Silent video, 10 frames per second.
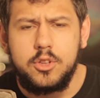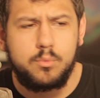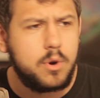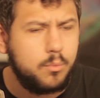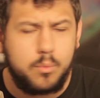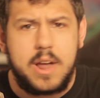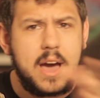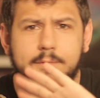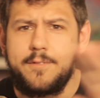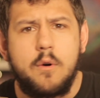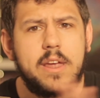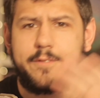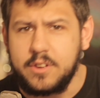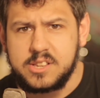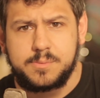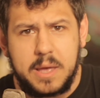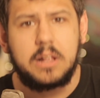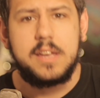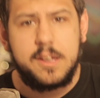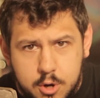We're not voting for this
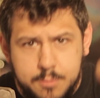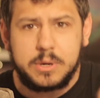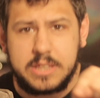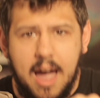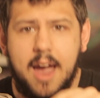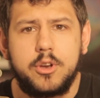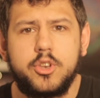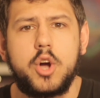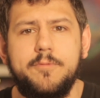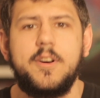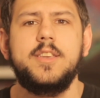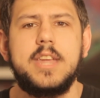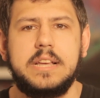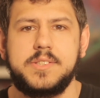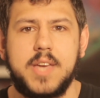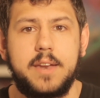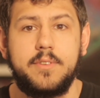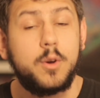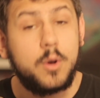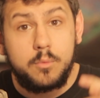bill if you put the Iron Dome funding inside of
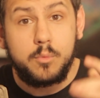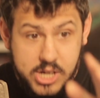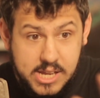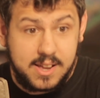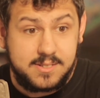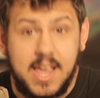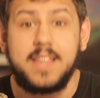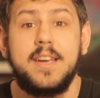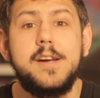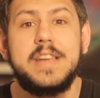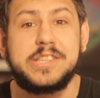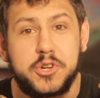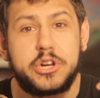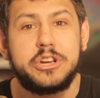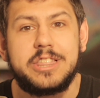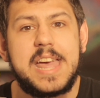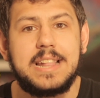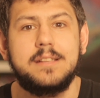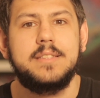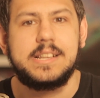it. Which, as I said, that's a good
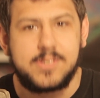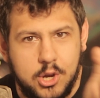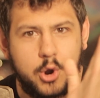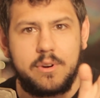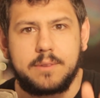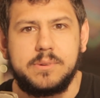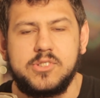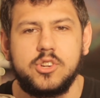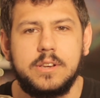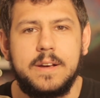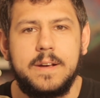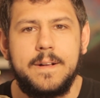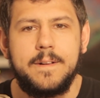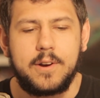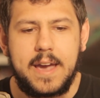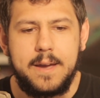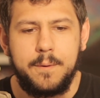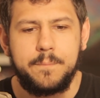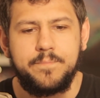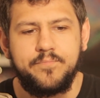thing. That's the correct position.
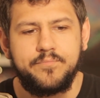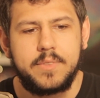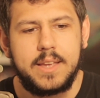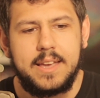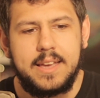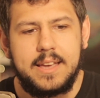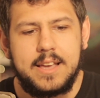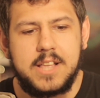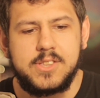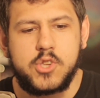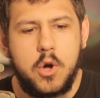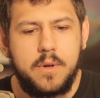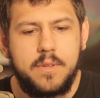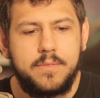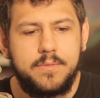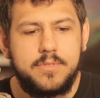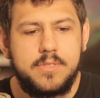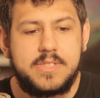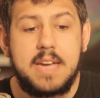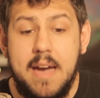Okay? And so
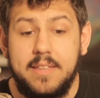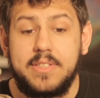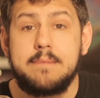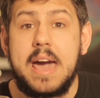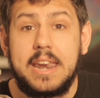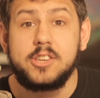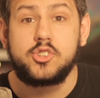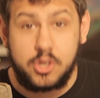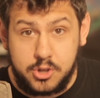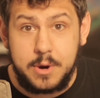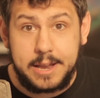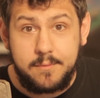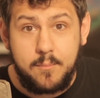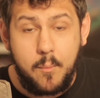they managed to do it.